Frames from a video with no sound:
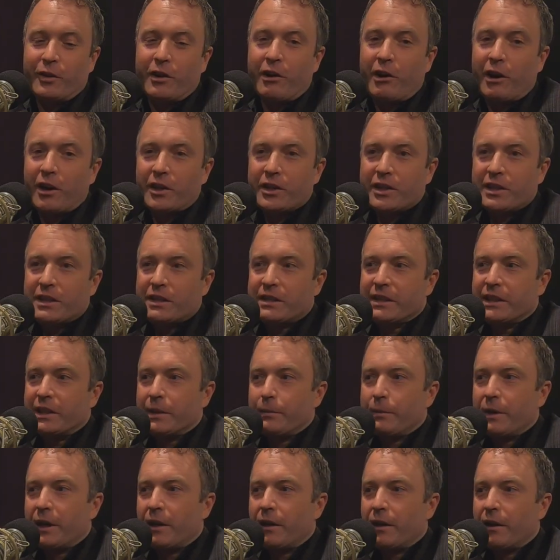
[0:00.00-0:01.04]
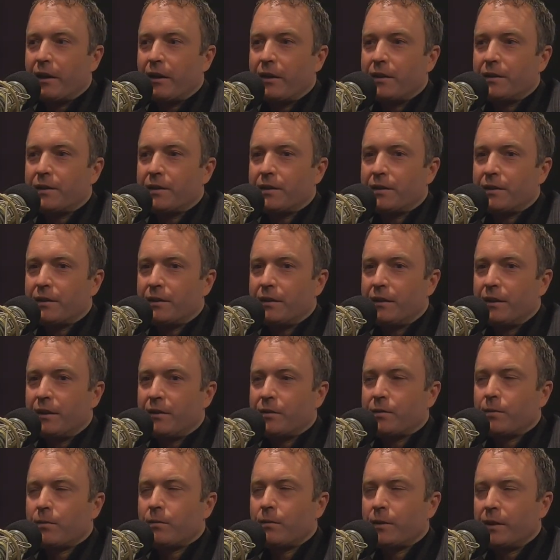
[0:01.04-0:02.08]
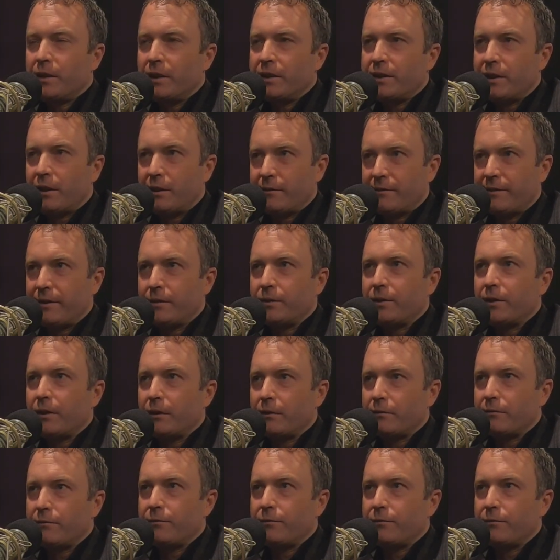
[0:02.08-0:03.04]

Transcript: cautiously, because it's really tough out there